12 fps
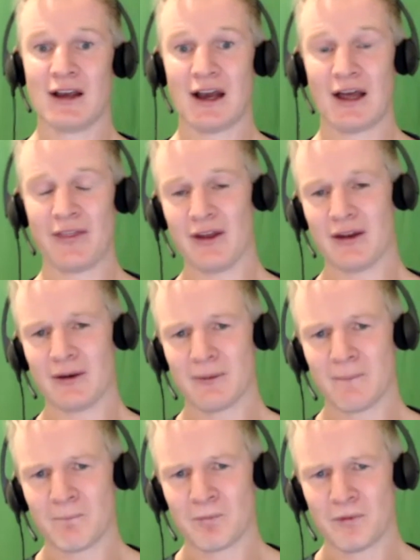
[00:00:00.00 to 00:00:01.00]
And then
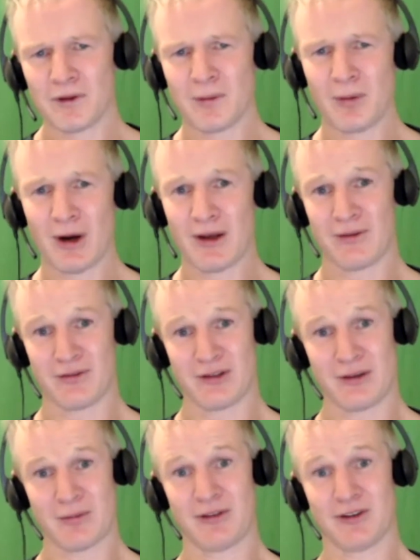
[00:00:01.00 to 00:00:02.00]
you might have
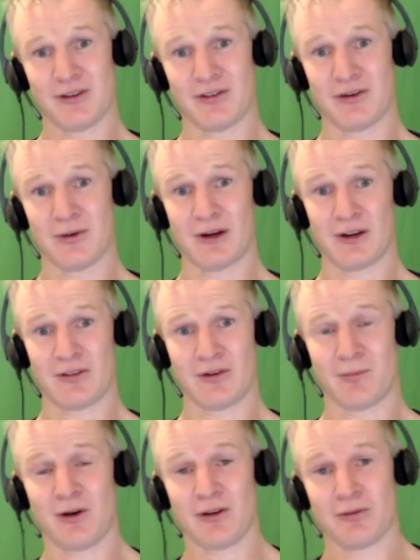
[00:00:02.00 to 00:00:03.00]
some listeners who are actually
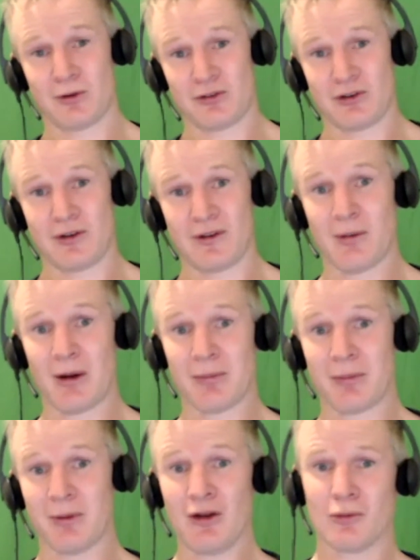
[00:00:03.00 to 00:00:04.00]
pretty switched on. They might be
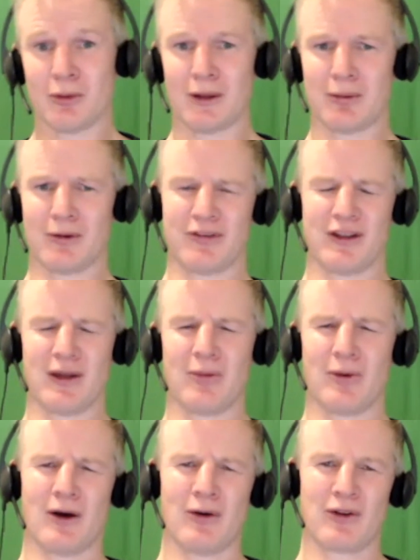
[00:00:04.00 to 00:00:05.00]
medical people and say,
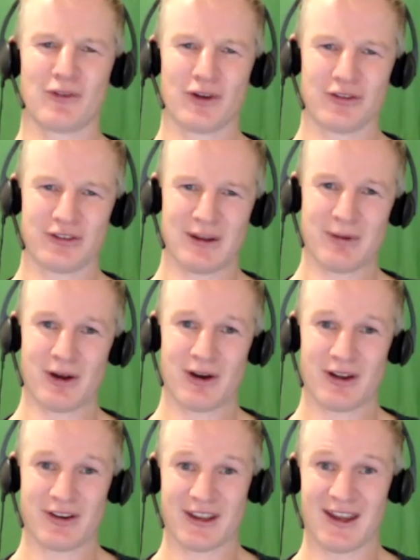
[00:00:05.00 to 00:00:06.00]
well, you've got some kind
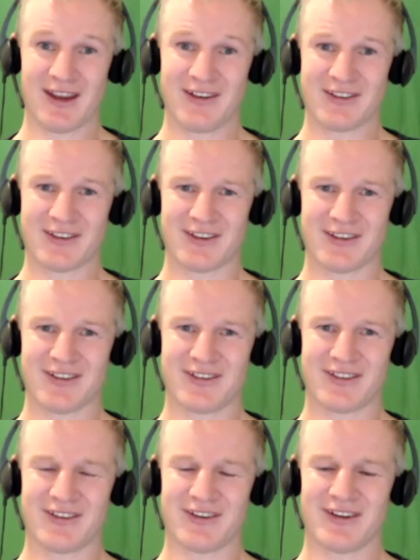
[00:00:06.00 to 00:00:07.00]
of cancers